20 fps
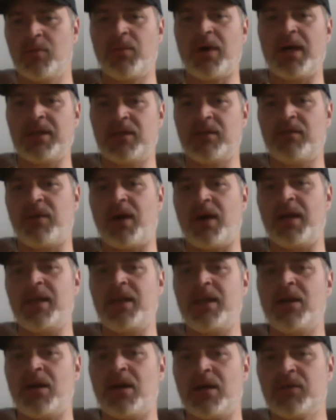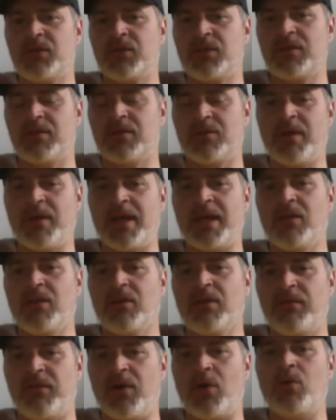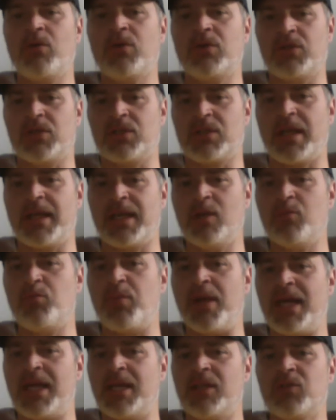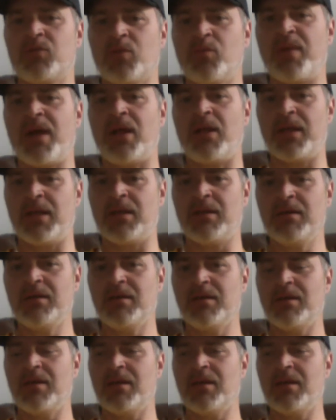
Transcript: by dividing us regular folk just like in bacon's rebellion